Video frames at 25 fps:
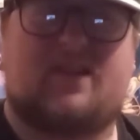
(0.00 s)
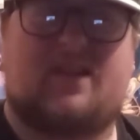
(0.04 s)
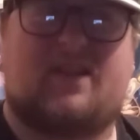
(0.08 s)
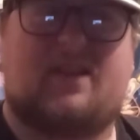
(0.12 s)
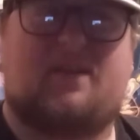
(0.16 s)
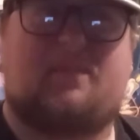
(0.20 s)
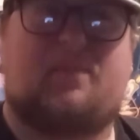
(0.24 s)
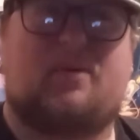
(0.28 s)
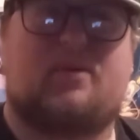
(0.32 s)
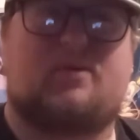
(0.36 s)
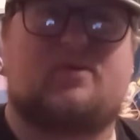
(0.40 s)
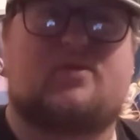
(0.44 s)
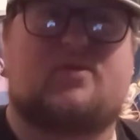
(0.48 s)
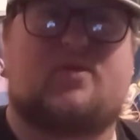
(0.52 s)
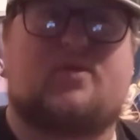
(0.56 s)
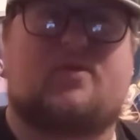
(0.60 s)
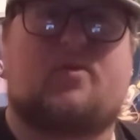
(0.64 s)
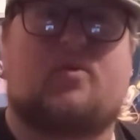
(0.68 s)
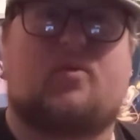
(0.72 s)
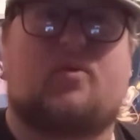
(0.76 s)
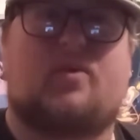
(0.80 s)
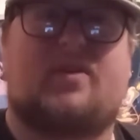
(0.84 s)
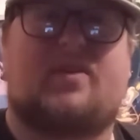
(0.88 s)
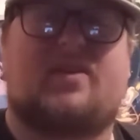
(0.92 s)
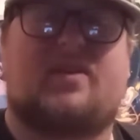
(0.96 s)
seeing the
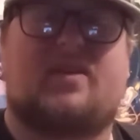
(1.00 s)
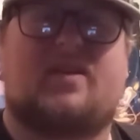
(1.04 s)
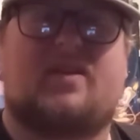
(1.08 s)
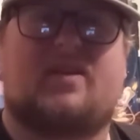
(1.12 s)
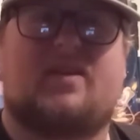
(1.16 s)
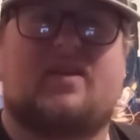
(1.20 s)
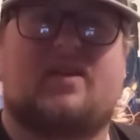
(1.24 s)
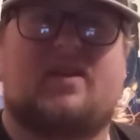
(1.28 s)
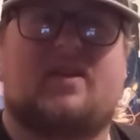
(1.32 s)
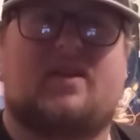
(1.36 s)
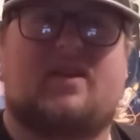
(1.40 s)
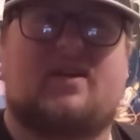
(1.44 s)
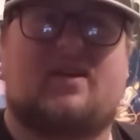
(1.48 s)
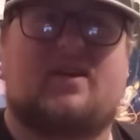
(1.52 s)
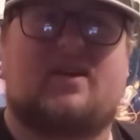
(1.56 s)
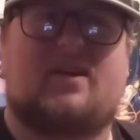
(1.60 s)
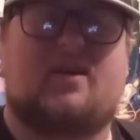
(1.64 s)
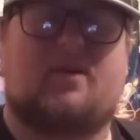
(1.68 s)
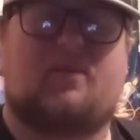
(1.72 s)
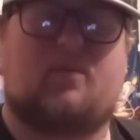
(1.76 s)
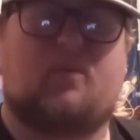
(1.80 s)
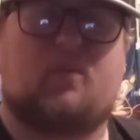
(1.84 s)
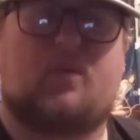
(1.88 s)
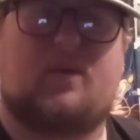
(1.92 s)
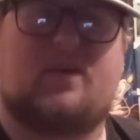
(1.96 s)
poster for it
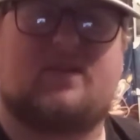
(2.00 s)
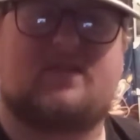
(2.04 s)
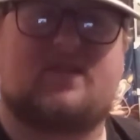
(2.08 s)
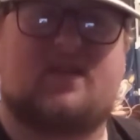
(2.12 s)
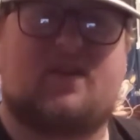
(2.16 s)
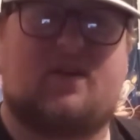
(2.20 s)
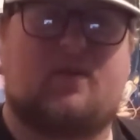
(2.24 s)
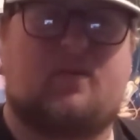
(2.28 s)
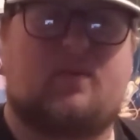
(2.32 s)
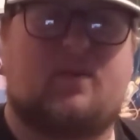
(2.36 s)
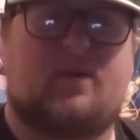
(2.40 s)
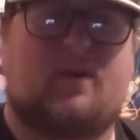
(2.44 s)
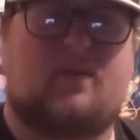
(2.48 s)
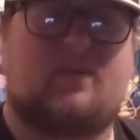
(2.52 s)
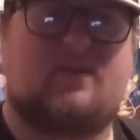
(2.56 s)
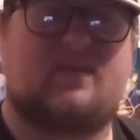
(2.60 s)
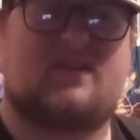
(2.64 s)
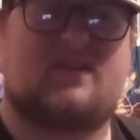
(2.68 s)
a couple weeks ago when I